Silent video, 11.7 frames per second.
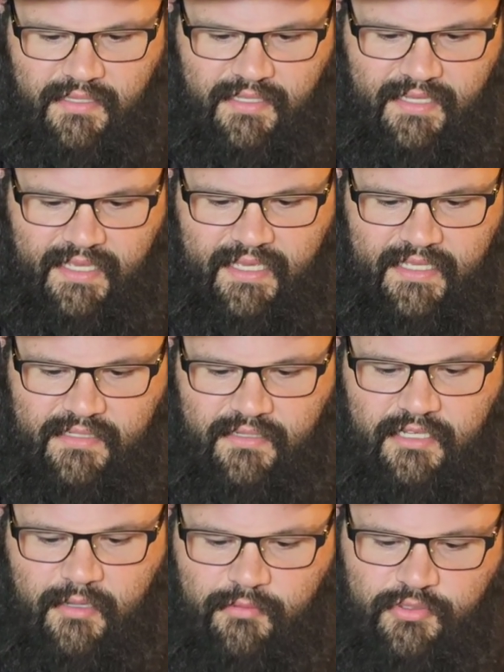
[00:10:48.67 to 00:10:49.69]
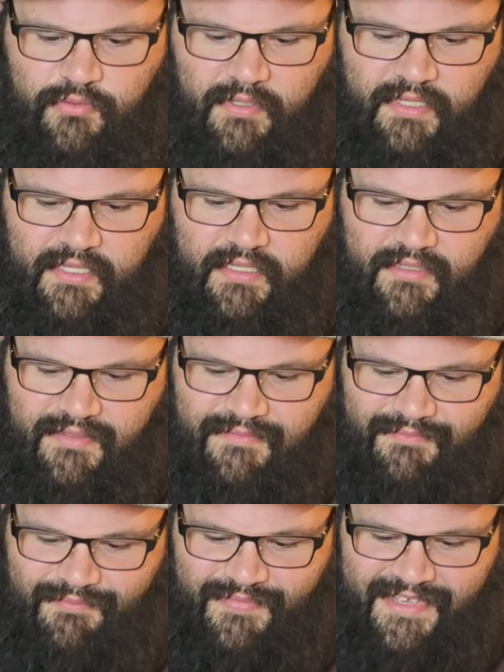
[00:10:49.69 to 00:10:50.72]
The knees are double jointed
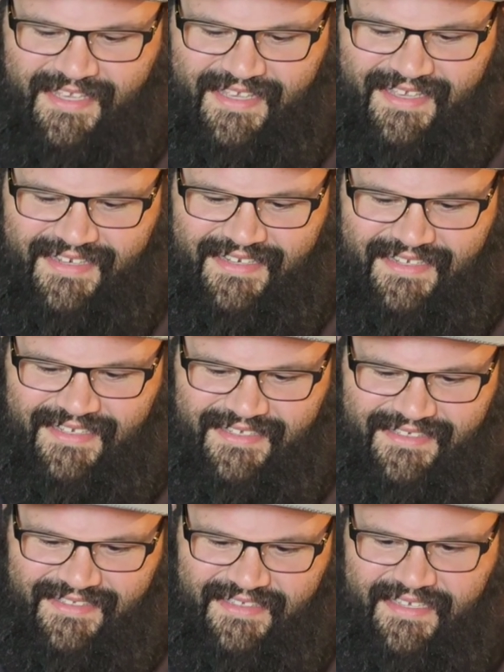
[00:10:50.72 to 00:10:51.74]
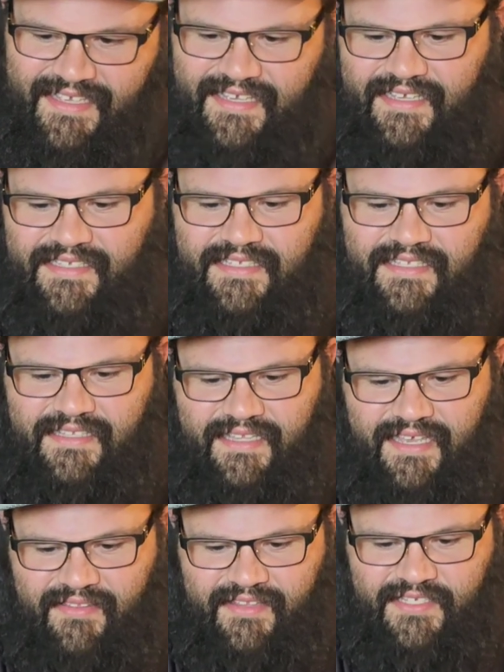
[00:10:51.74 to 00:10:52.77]
pinned knees.
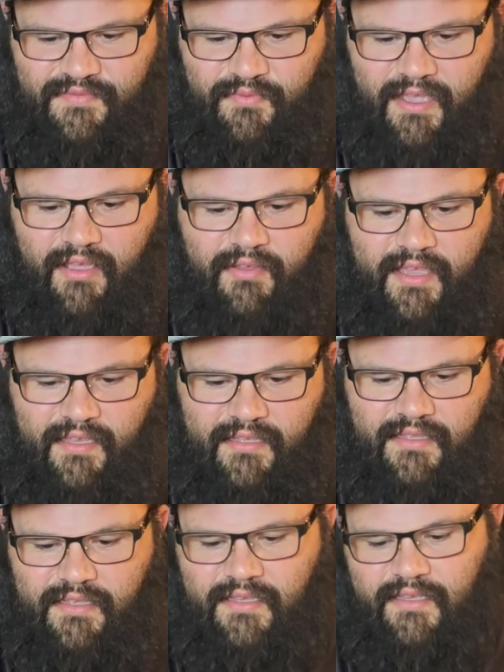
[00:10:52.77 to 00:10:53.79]
Now this, okay.